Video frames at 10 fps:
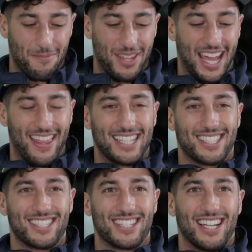yeah,
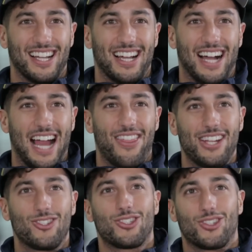I
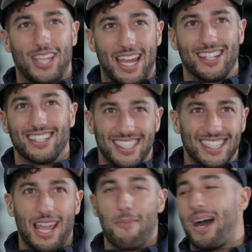think just to
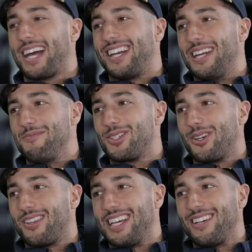get back at him
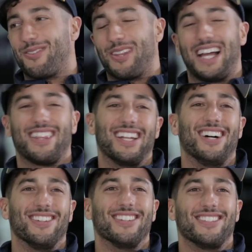sort of thing for that, then
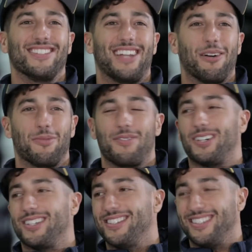that would be
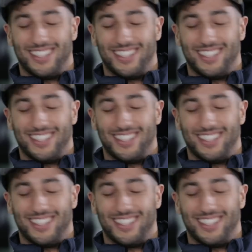fun.